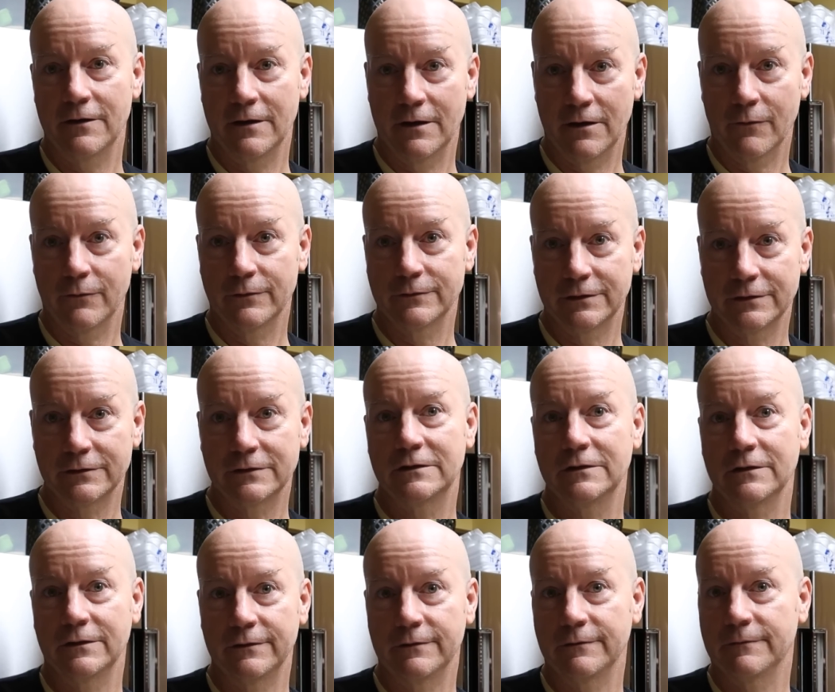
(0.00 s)
in other words, they're
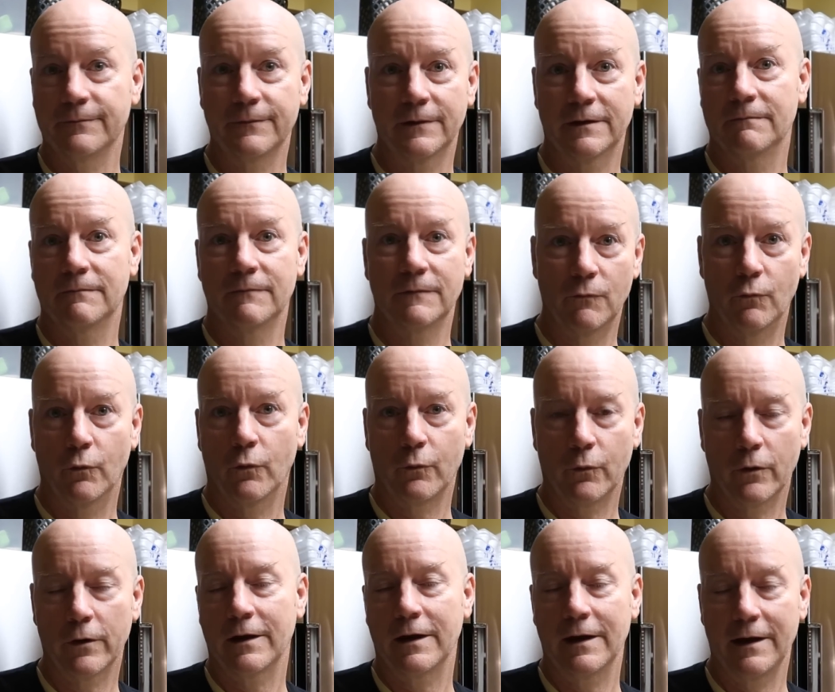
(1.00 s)
still
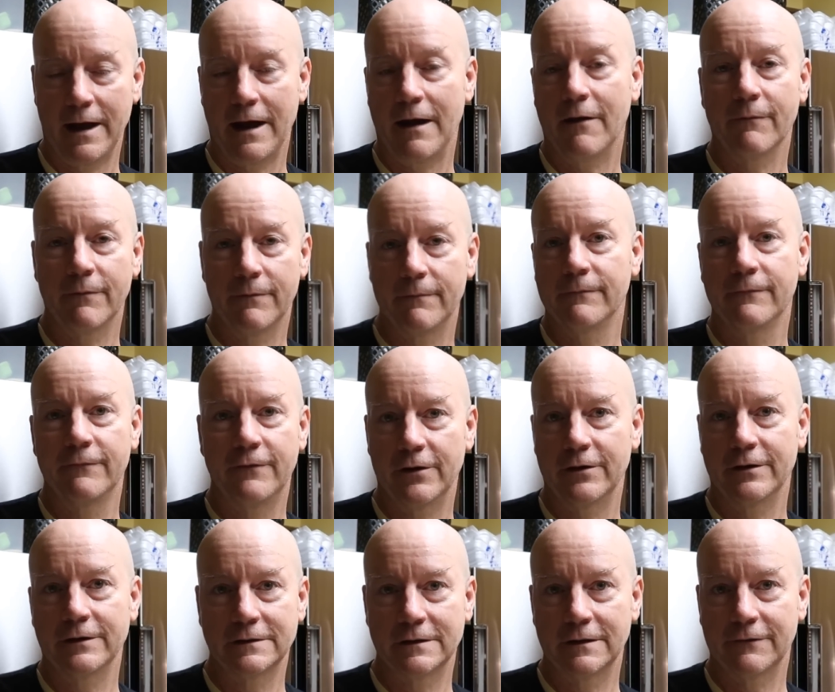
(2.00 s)
working out
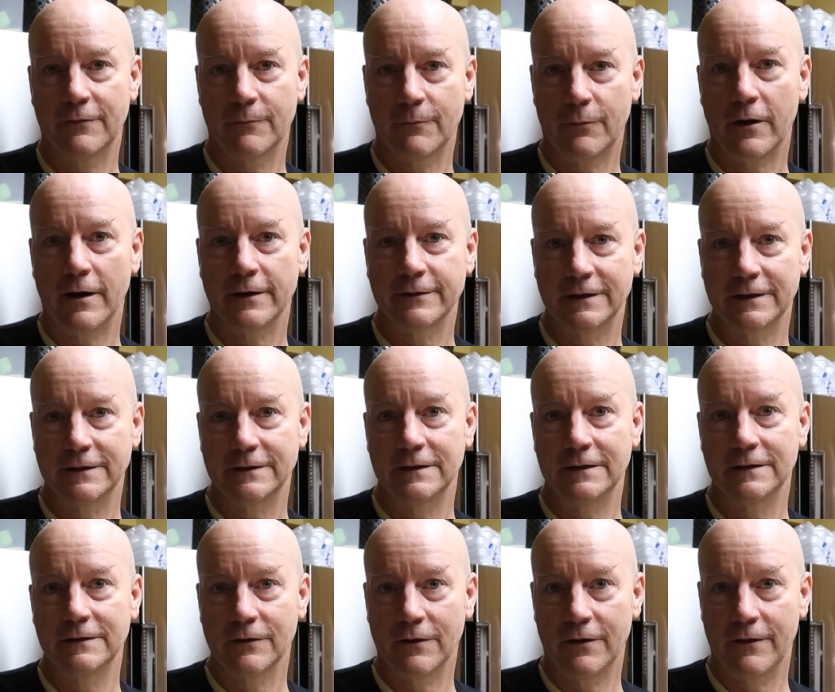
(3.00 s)
various different
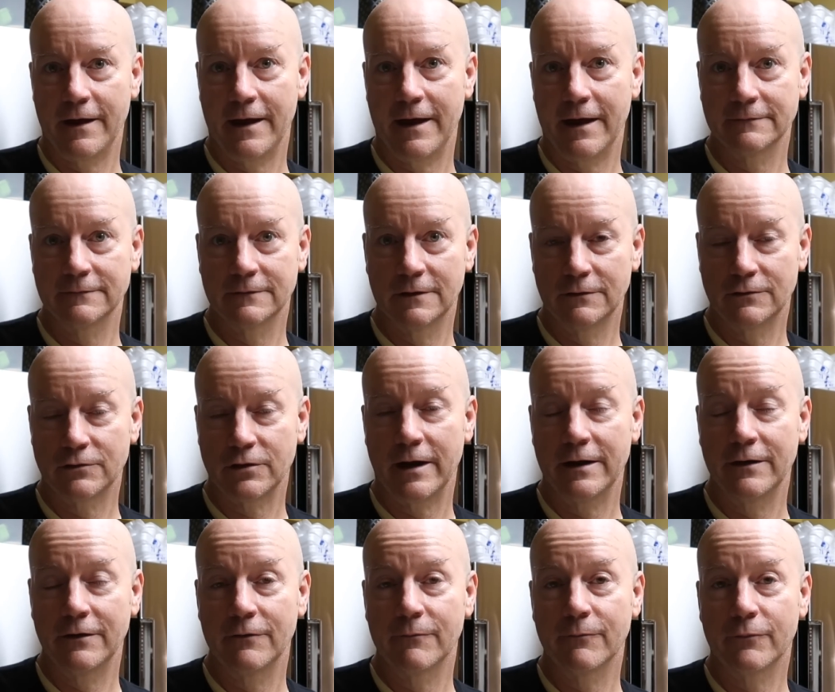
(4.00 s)
processes on that and
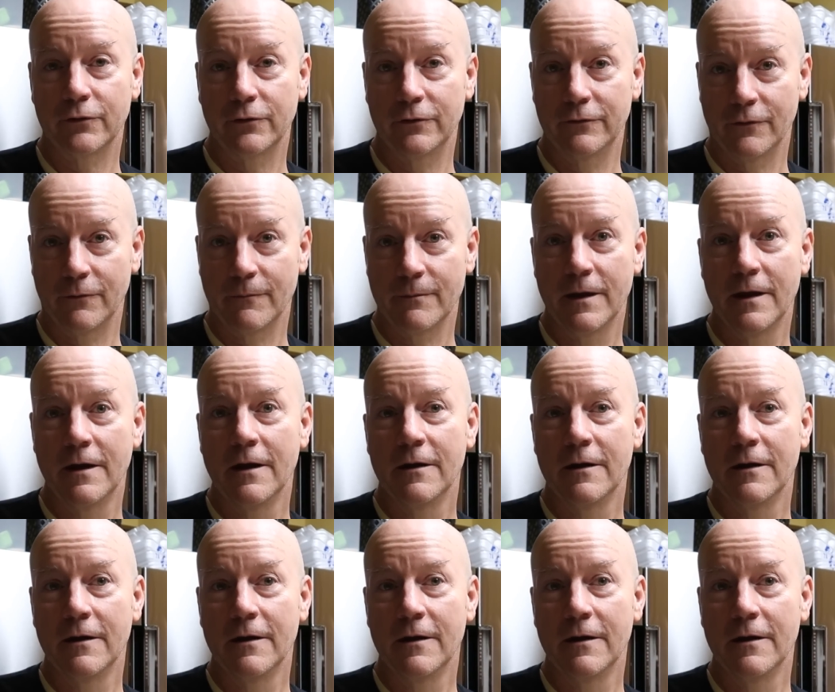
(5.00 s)
trying to improve them